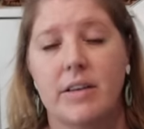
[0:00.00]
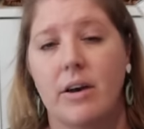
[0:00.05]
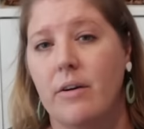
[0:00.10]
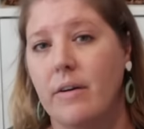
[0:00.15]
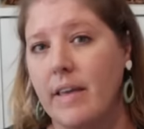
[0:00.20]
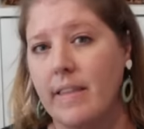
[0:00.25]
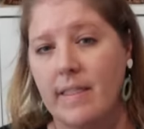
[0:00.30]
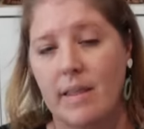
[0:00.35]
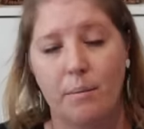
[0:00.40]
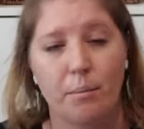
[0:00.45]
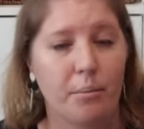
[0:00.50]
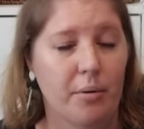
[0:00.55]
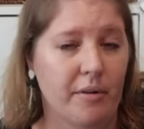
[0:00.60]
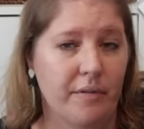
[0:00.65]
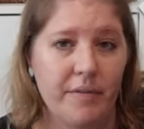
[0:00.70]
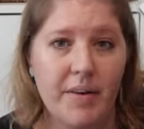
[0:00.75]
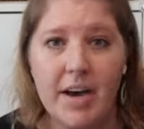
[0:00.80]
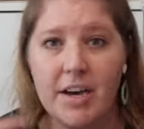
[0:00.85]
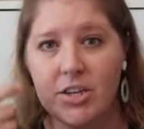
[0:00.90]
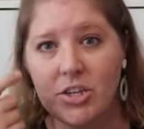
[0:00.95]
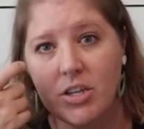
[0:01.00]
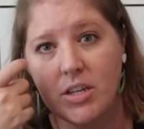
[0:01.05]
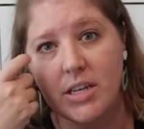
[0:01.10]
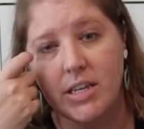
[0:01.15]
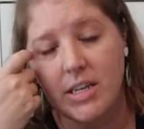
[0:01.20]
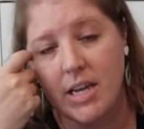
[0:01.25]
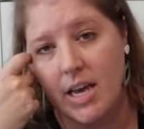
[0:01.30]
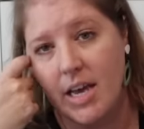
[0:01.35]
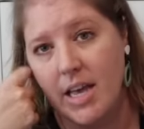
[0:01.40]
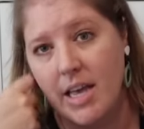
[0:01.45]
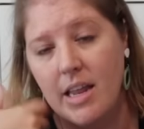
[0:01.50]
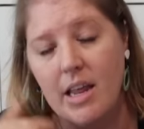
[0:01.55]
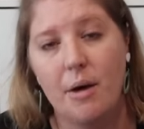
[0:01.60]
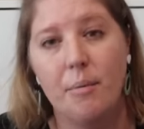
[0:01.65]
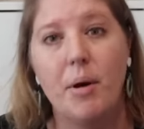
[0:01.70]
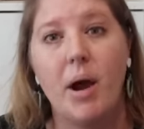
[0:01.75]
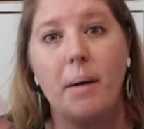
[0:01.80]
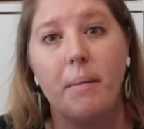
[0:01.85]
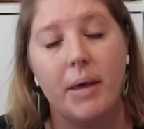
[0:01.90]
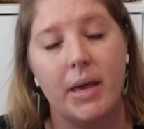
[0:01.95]
I'll get them professionally done.
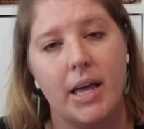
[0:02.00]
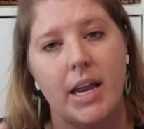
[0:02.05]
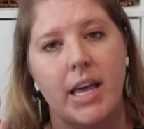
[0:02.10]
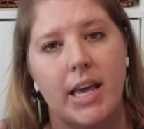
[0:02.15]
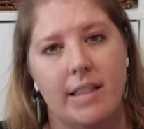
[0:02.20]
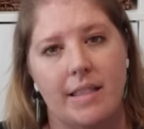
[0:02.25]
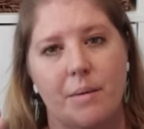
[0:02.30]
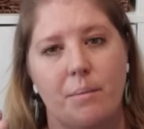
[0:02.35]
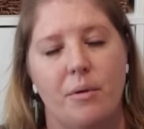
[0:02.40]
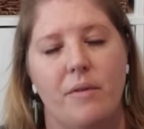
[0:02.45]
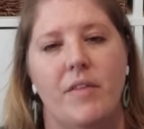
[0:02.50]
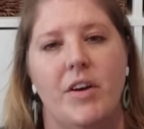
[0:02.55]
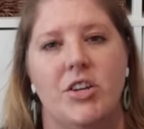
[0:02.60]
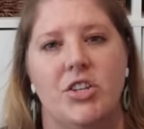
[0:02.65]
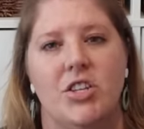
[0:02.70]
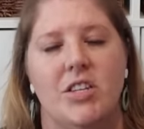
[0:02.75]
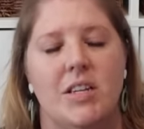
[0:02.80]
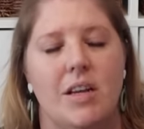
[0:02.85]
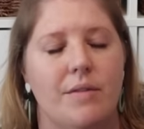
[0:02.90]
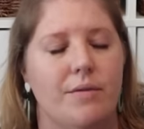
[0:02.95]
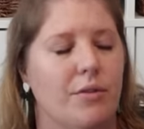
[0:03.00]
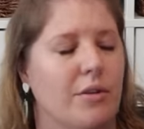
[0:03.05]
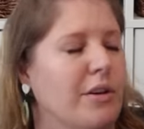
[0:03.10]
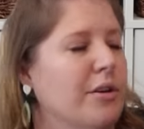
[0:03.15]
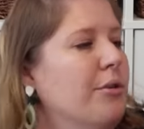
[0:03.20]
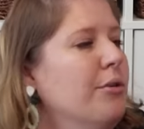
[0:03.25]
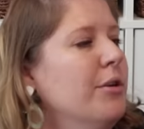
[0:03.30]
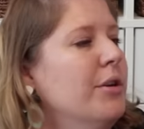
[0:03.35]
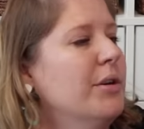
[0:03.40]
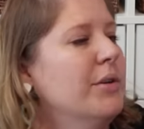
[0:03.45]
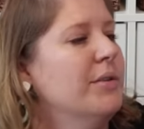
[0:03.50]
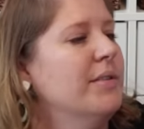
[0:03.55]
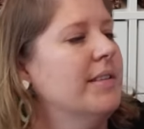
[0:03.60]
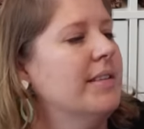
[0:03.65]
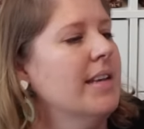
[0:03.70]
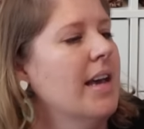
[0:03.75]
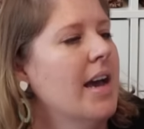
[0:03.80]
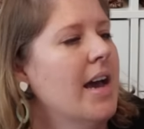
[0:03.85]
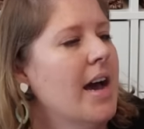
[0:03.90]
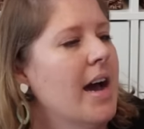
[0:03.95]
I'm probably gonna get them professionally done for the
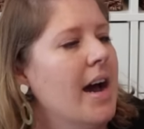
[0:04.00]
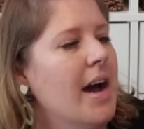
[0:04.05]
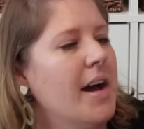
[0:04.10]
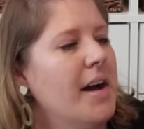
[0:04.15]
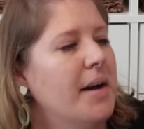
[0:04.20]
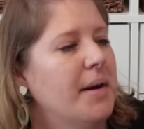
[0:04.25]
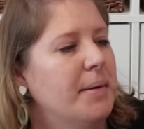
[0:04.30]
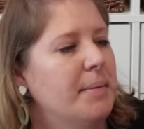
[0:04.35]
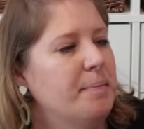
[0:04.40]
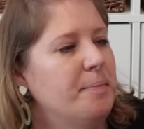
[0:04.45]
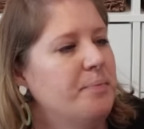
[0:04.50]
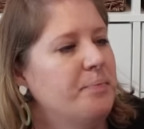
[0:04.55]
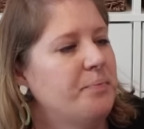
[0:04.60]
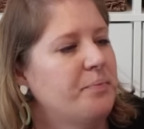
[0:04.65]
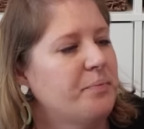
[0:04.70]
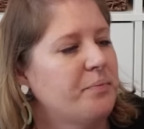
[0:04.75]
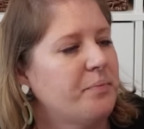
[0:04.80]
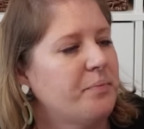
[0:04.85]
cruise. Um,